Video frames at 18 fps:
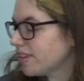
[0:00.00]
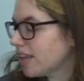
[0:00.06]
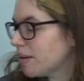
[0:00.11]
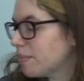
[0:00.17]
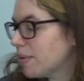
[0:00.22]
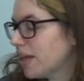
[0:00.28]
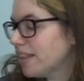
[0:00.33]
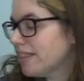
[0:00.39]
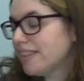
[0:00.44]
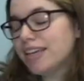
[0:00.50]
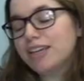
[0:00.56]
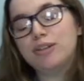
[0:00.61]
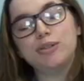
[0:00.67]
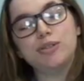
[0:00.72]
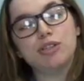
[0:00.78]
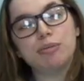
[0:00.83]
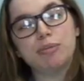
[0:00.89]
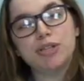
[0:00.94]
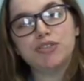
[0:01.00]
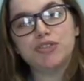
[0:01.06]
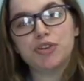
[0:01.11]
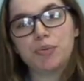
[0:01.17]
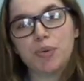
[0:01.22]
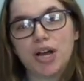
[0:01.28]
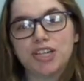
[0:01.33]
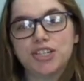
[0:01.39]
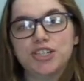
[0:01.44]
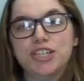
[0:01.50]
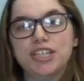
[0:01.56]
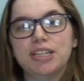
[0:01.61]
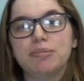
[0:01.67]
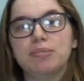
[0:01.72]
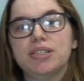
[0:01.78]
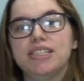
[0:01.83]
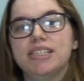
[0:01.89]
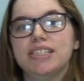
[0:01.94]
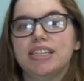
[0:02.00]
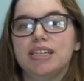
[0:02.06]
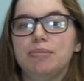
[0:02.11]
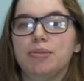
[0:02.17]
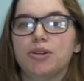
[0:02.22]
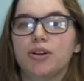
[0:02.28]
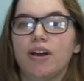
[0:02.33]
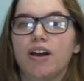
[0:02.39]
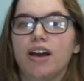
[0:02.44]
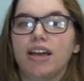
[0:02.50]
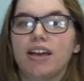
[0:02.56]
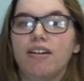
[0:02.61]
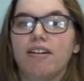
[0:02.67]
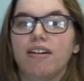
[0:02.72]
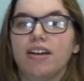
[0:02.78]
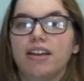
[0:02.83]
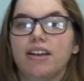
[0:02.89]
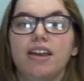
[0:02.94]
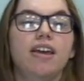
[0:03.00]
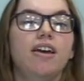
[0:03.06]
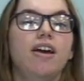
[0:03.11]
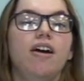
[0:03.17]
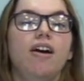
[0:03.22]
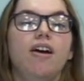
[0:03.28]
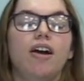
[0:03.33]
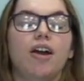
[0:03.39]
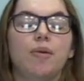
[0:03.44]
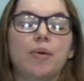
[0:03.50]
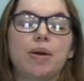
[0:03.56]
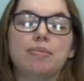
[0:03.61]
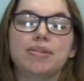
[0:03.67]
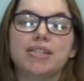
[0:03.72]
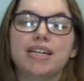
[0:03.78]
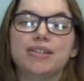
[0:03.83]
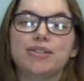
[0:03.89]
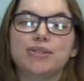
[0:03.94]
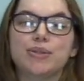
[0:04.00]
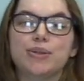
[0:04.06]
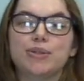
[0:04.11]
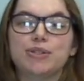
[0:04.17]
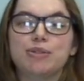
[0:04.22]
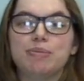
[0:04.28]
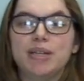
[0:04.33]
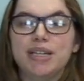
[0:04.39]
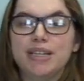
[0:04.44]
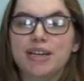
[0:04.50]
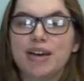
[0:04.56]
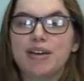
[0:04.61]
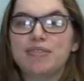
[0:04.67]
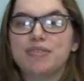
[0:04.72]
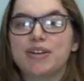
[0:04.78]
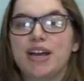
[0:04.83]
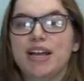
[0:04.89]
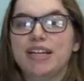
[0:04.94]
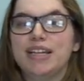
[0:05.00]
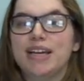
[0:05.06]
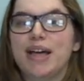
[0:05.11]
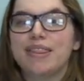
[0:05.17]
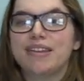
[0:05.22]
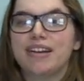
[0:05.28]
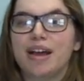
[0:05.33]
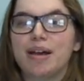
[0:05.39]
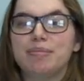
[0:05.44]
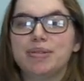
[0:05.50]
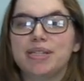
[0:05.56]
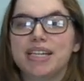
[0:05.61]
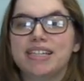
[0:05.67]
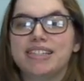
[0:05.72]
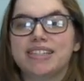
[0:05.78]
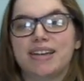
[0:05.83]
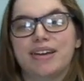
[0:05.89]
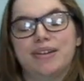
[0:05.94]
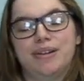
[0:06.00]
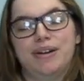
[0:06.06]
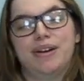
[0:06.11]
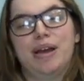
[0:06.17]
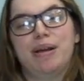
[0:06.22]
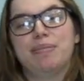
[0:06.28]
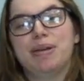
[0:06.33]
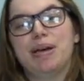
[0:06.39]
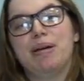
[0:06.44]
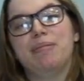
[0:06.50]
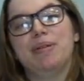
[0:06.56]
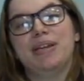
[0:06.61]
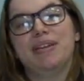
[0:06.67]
But thank you so much for watching, and please keep your eye on our website and social media for any other updates on our upcoming